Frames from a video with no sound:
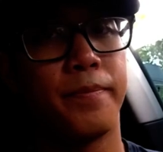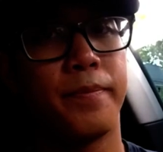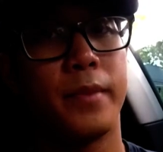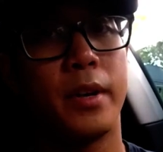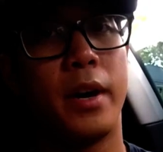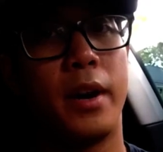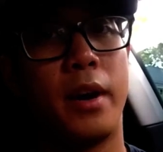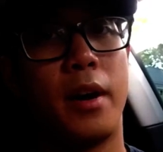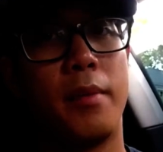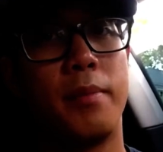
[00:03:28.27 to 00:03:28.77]

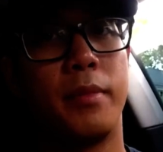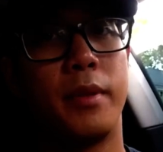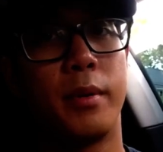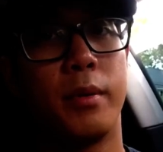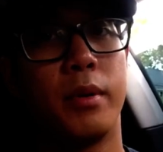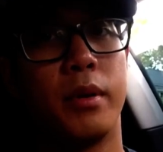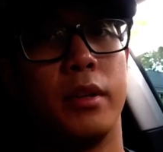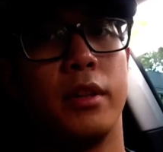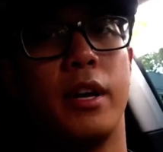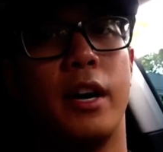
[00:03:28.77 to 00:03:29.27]
There
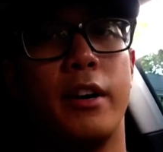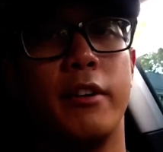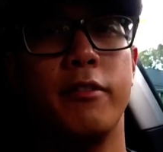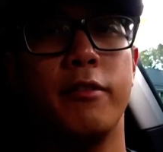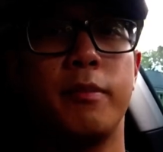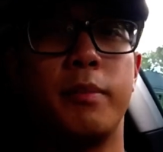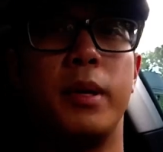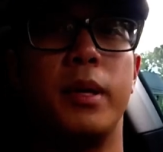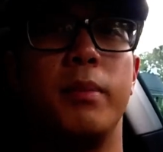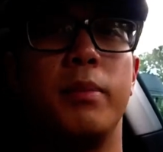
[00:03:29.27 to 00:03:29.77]
were a lot
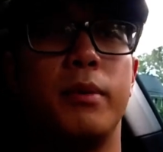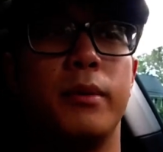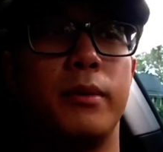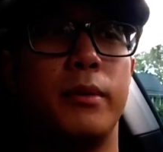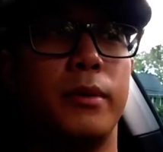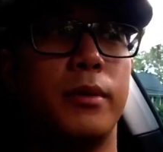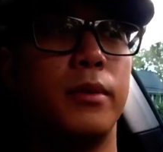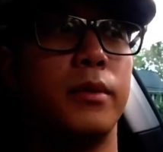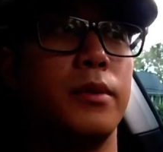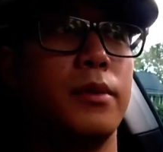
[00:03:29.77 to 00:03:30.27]
of
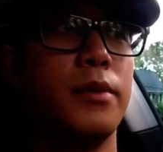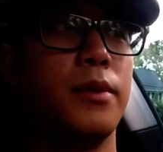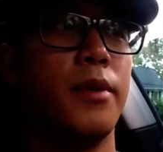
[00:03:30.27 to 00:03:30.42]
people